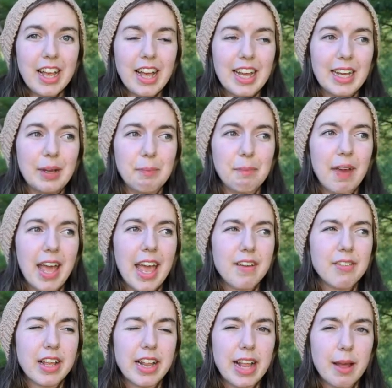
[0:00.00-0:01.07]
I
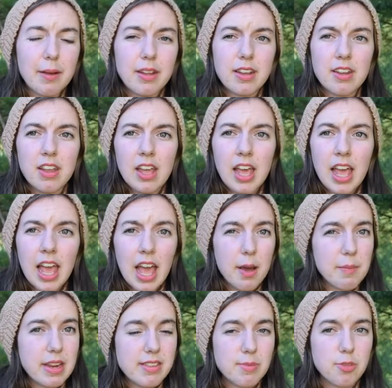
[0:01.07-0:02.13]
haven't checked how
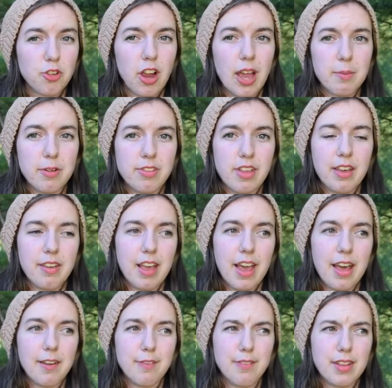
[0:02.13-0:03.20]
many subscribers I
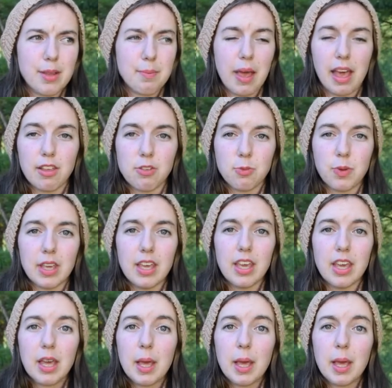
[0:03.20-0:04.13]
have in the past week,